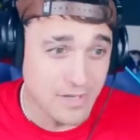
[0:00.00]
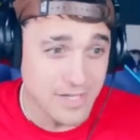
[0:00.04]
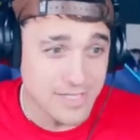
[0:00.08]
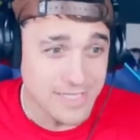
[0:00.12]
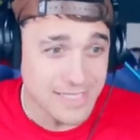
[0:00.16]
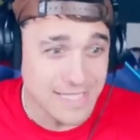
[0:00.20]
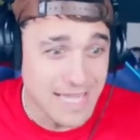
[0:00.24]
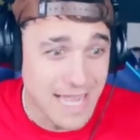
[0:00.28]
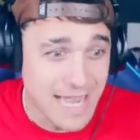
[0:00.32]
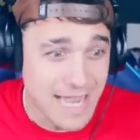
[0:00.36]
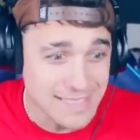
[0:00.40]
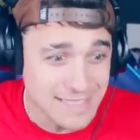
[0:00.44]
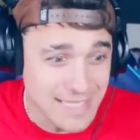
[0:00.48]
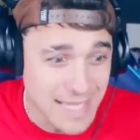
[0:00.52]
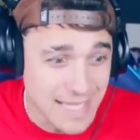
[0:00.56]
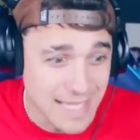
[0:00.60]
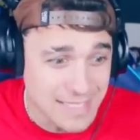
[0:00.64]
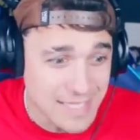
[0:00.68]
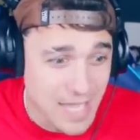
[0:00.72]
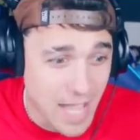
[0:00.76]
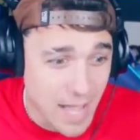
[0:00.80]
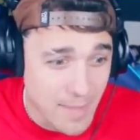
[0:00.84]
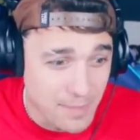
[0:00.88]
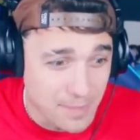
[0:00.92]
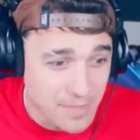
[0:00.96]
gosh, guys.
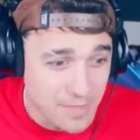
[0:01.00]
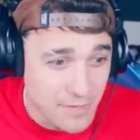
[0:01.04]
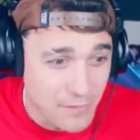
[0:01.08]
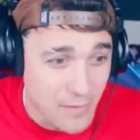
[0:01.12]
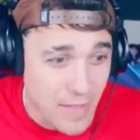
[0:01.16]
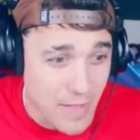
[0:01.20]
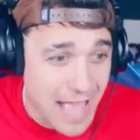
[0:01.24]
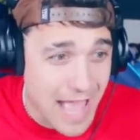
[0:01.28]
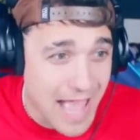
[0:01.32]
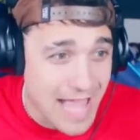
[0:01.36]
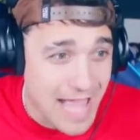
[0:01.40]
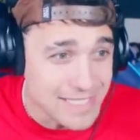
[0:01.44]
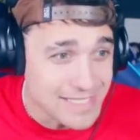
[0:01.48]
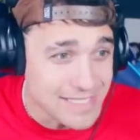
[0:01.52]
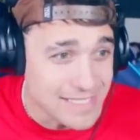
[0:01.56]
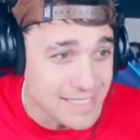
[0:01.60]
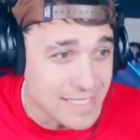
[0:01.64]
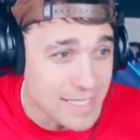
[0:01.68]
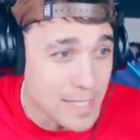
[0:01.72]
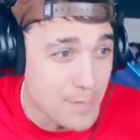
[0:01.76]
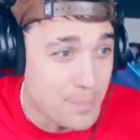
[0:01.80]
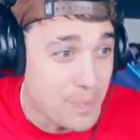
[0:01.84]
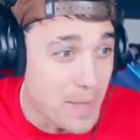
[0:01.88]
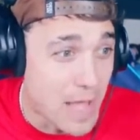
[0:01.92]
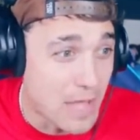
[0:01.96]
I can't believe we're
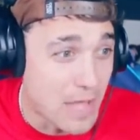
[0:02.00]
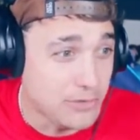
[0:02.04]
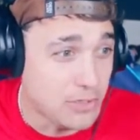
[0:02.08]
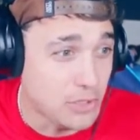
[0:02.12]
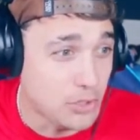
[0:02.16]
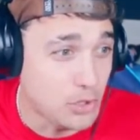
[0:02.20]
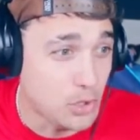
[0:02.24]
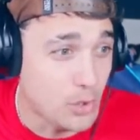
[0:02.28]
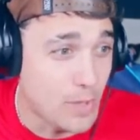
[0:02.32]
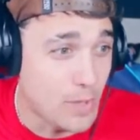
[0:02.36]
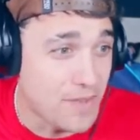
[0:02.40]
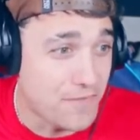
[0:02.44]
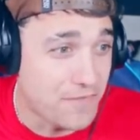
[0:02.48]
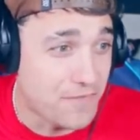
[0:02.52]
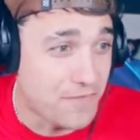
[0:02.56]
actually about to do